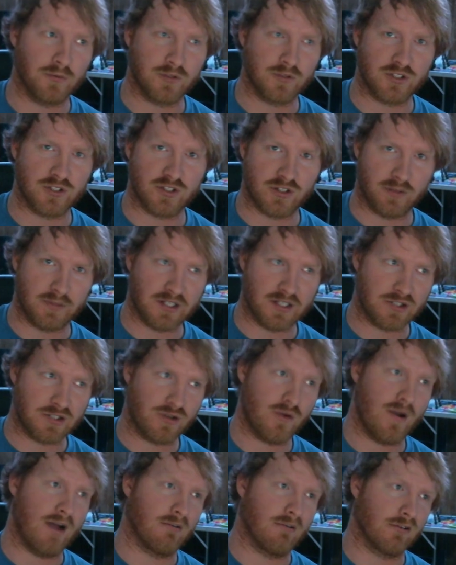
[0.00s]
which is going to be a
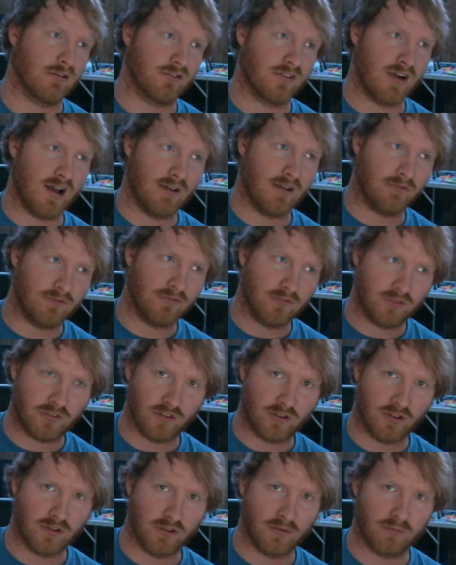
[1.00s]
two hour drive
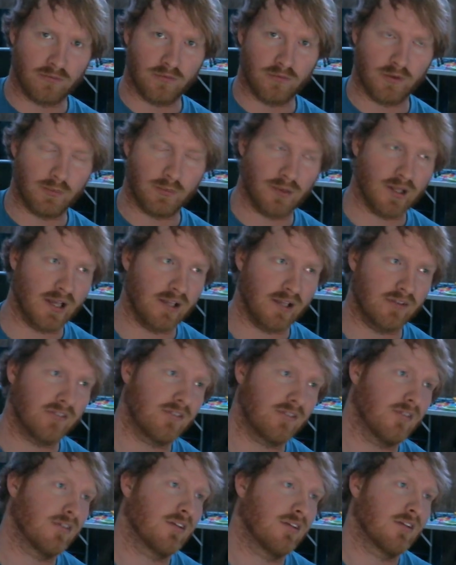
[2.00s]
to the
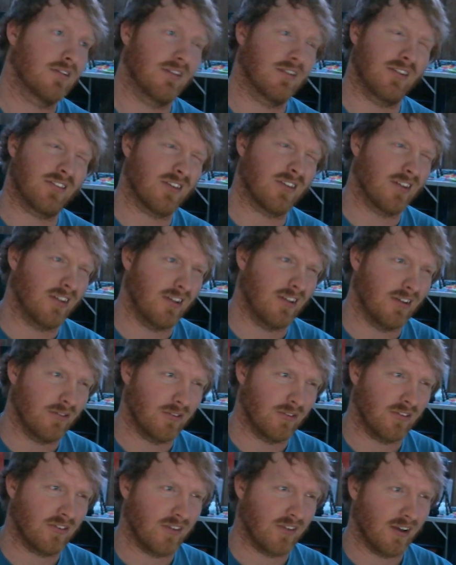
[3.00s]
place. It's gonna it
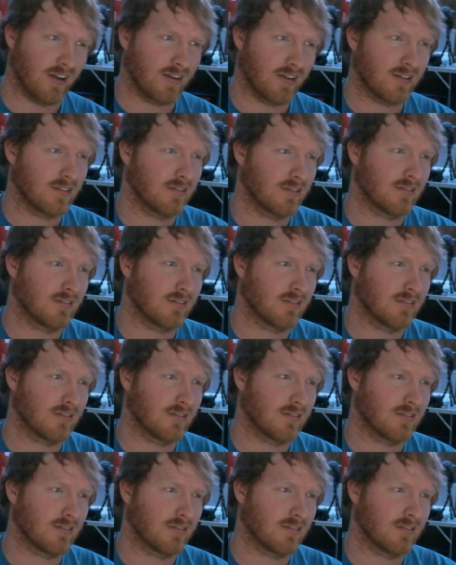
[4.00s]
would suck.